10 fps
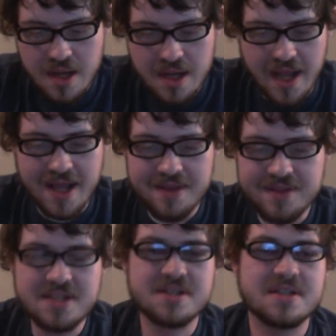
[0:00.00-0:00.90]

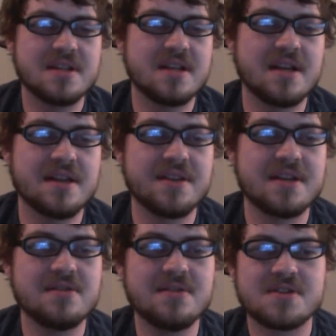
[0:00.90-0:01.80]
they just they
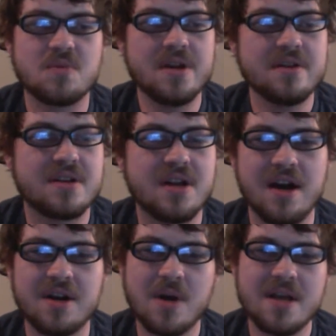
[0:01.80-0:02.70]
do this weird
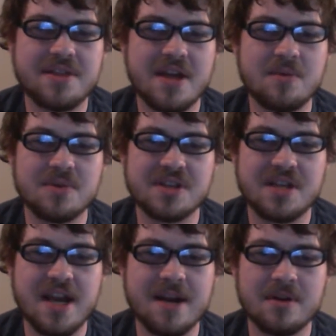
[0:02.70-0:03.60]
cutaway thing with the
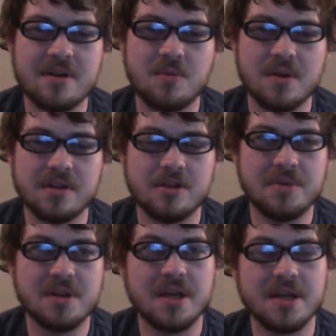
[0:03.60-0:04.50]
camera where he'll
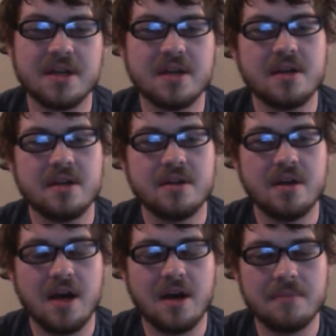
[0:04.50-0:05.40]
be like
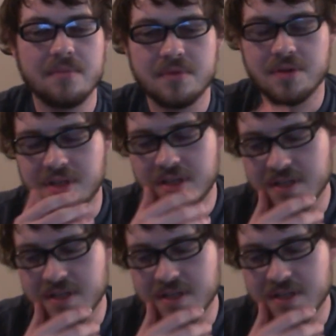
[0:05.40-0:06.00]
looking